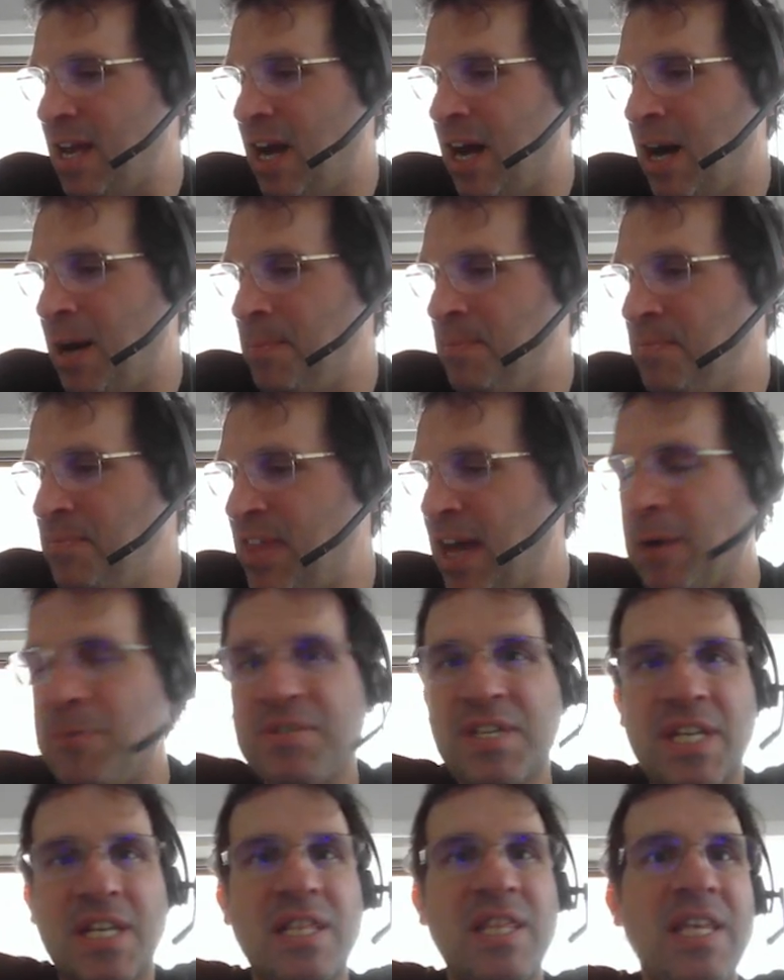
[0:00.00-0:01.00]
That
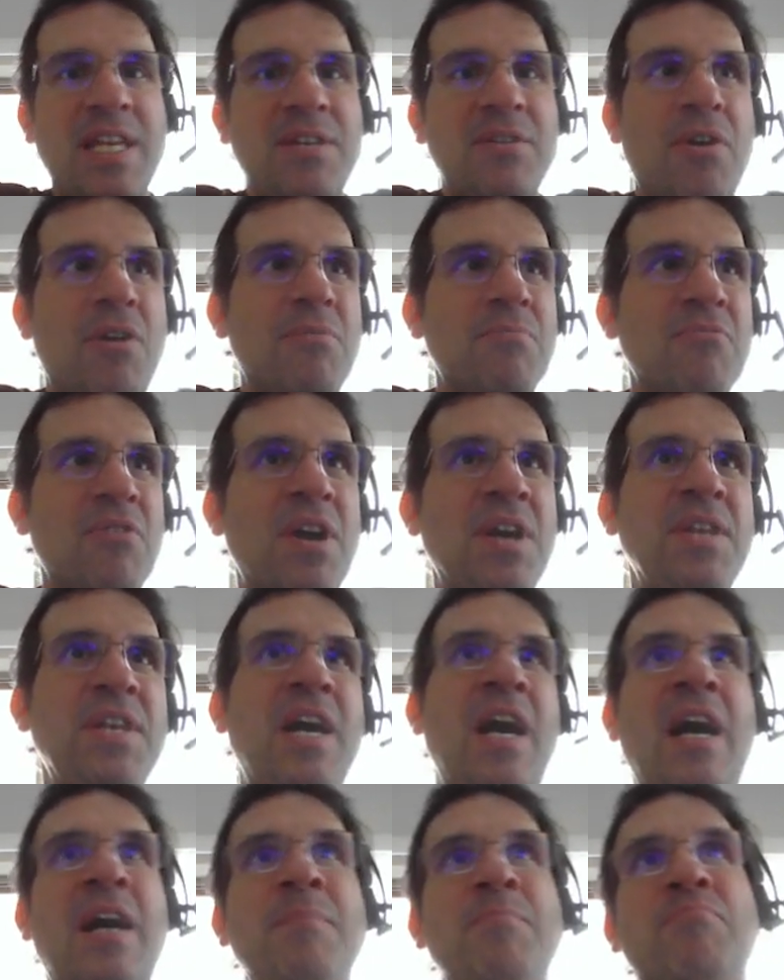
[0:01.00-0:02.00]
was a clean home run
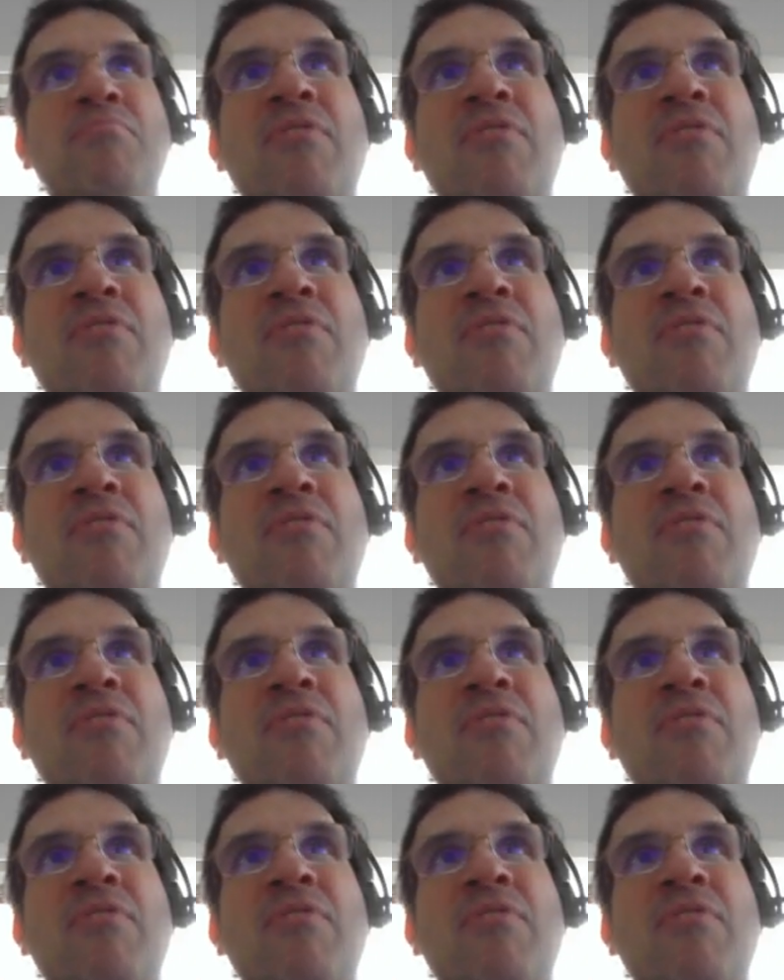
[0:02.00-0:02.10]
on